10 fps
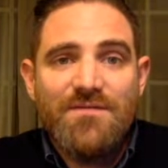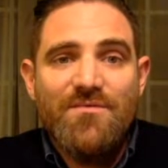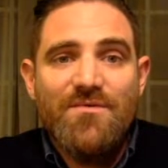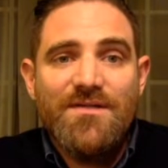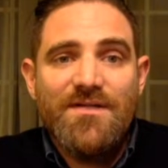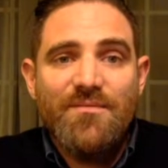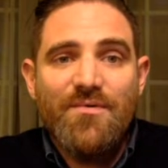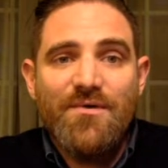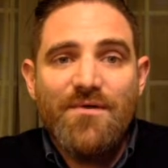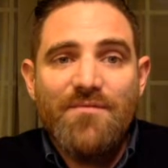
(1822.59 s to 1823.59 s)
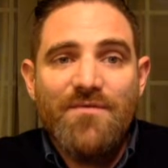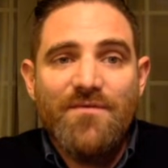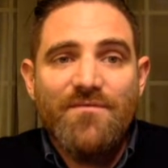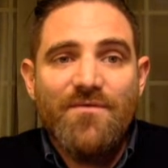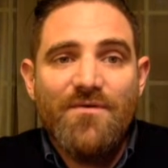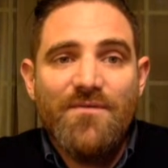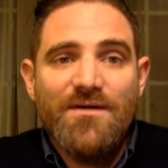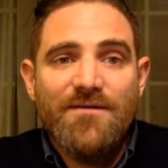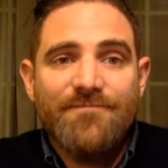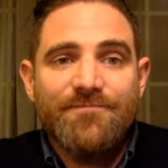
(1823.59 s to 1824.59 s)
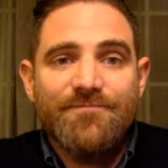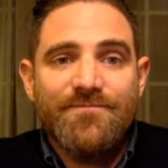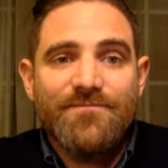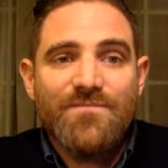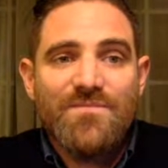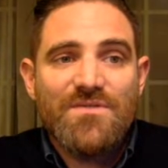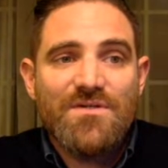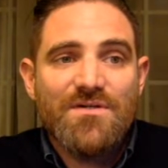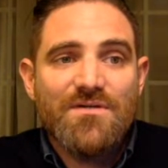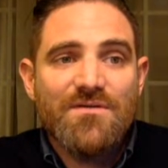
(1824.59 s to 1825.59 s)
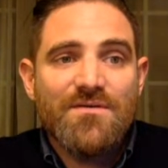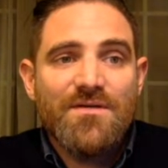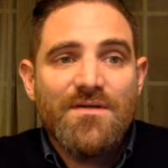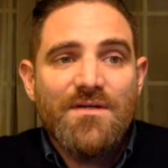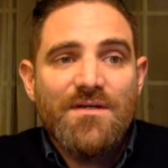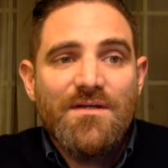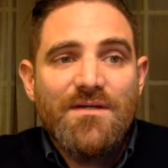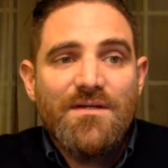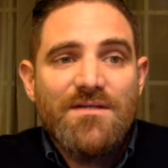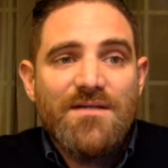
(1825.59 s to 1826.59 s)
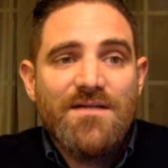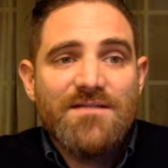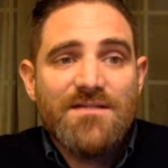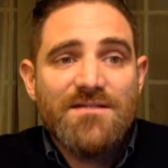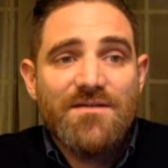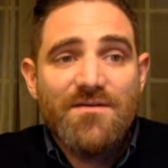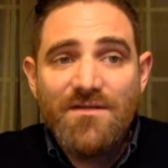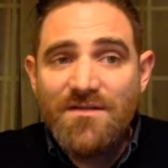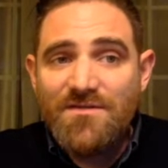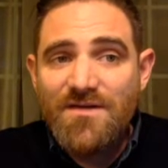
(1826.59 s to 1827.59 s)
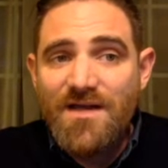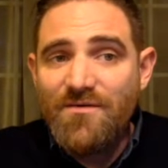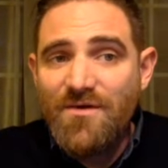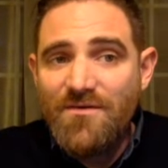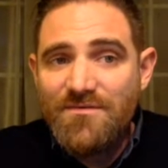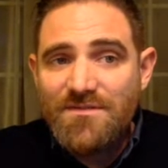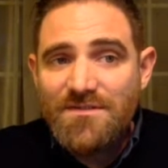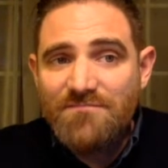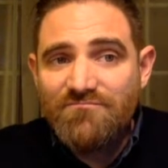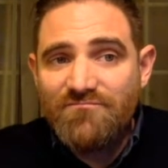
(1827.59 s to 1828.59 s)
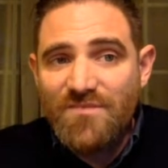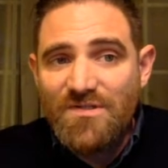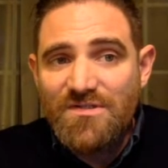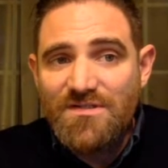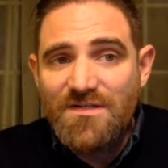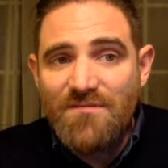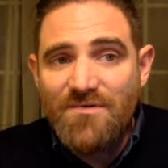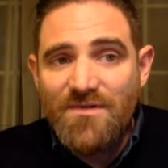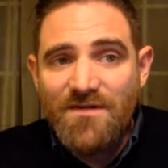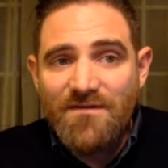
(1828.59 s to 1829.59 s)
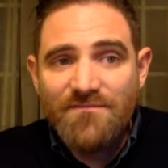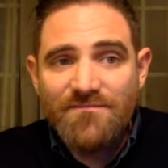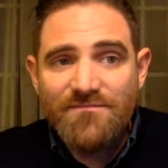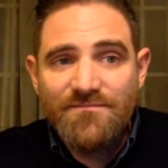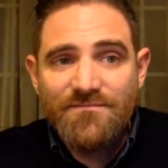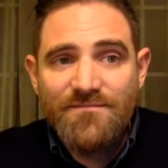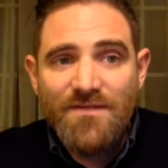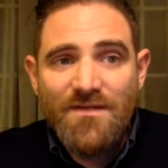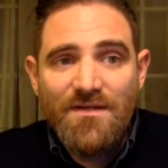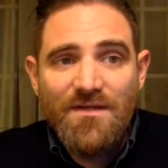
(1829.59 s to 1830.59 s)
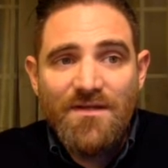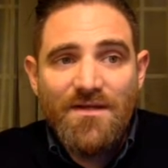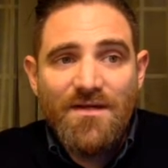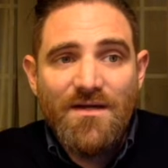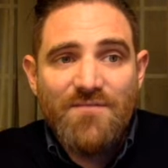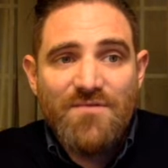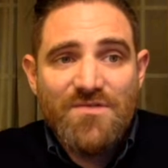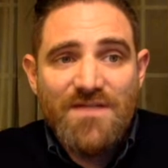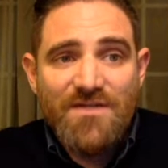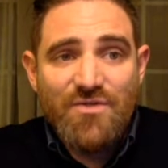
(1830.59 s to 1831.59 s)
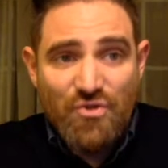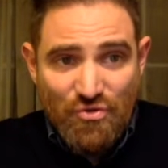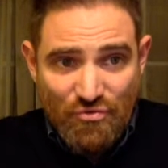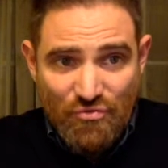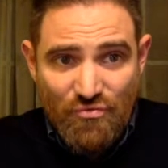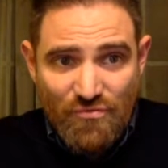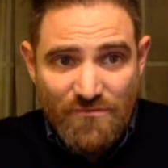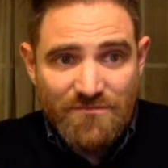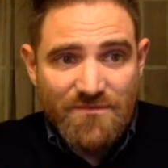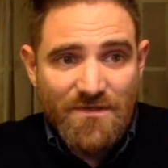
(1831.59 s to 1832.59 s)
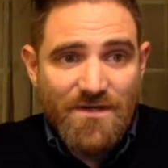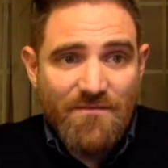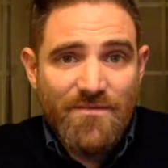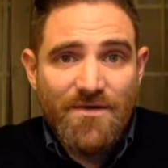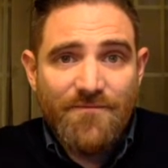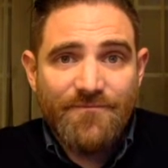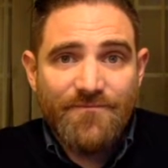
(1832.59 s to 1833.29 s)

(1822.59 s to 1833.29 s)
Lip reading: really important moving forward. So test this. Note that these are not in quotes. They're just the number there. You set to a number,